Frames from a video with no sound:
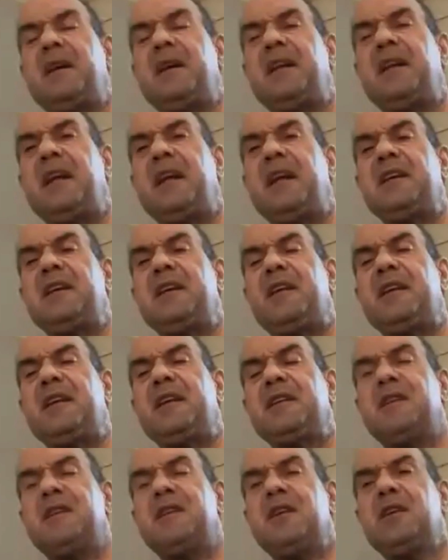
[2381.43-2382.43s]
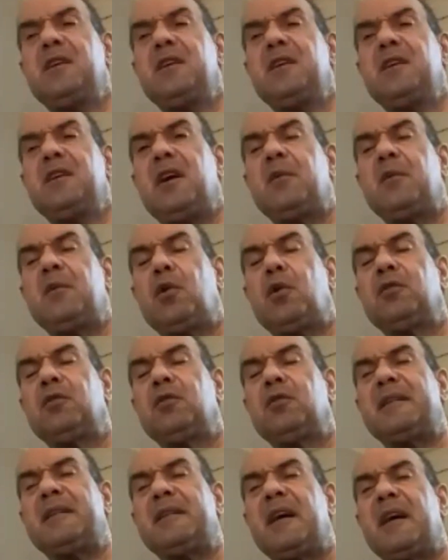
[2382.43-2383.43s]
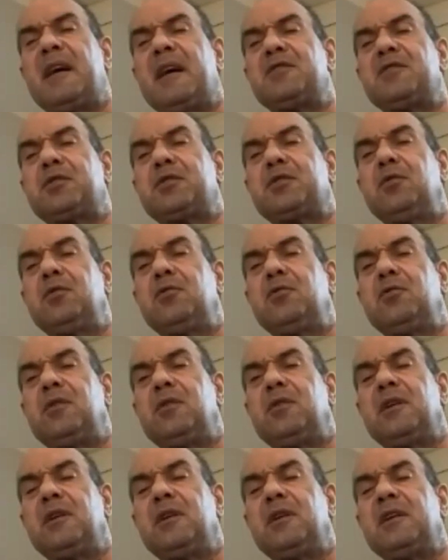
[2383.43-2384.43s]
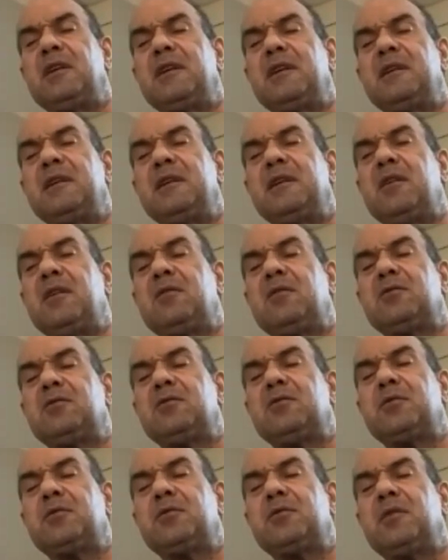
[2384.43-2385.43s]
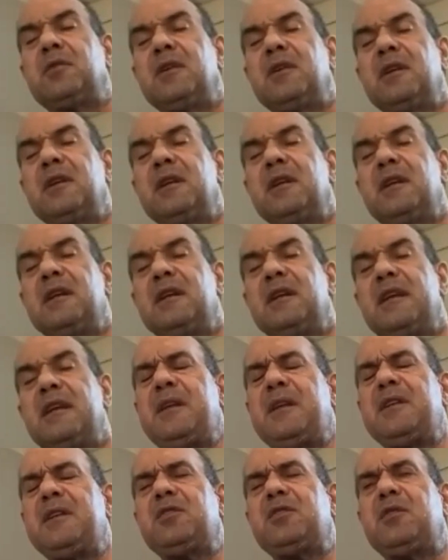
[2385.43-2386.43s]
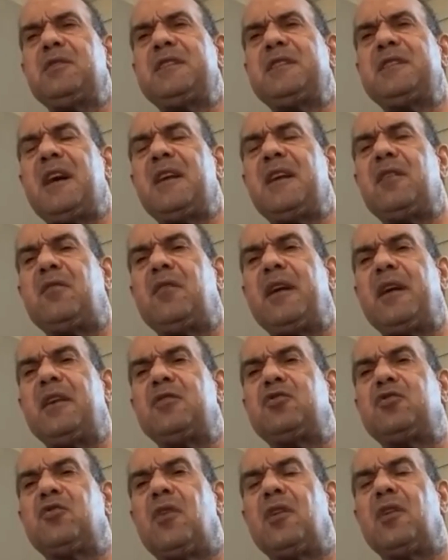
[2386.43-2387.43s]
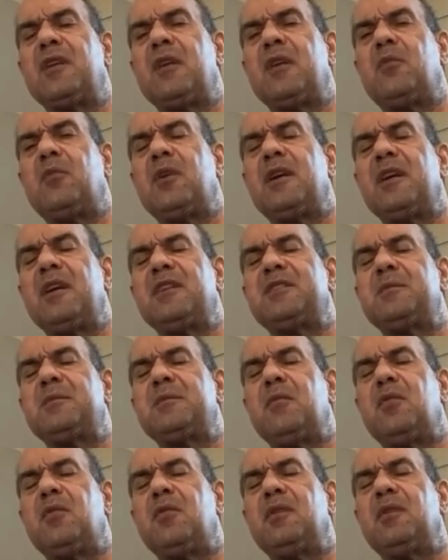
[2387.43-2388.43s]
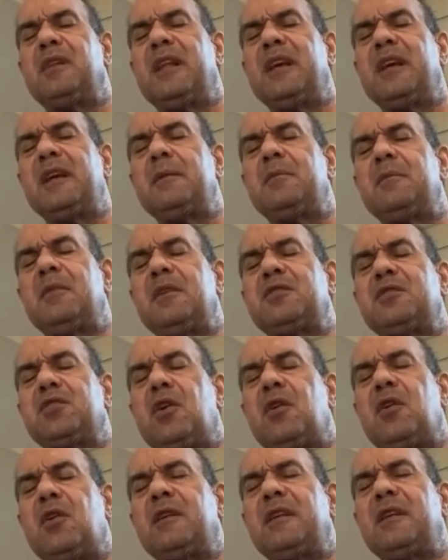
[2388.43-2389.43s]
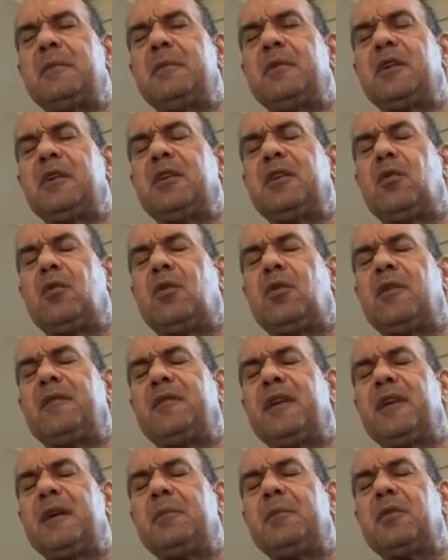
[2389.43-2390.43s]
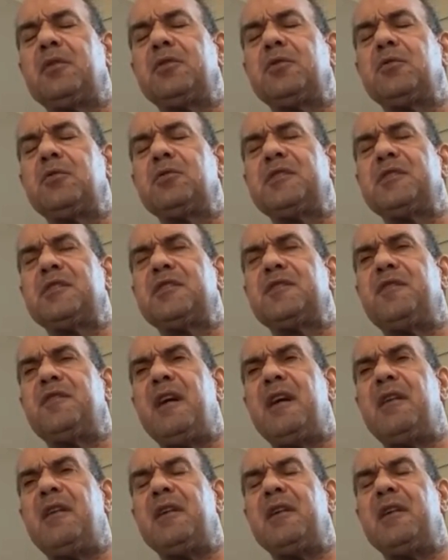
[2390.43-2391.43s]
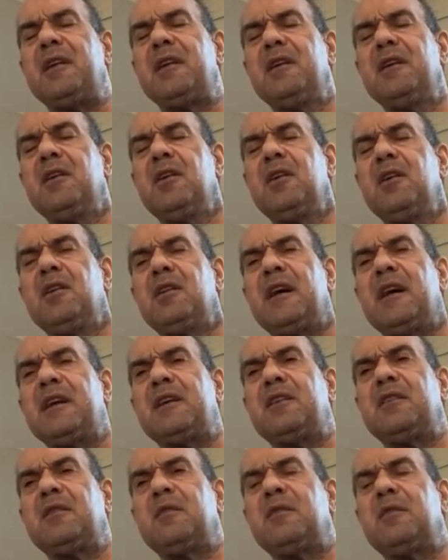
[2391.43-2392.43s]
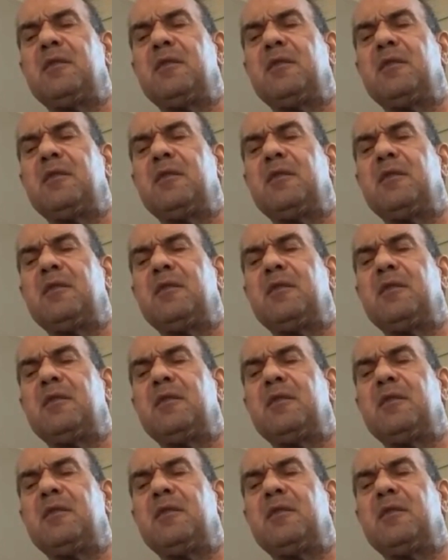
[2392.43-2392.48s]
in any event, uh, they were told about that in school. in medical school. Prednisone is not a rare drug, and what its lab, its on-label and off-label uses vary. Like,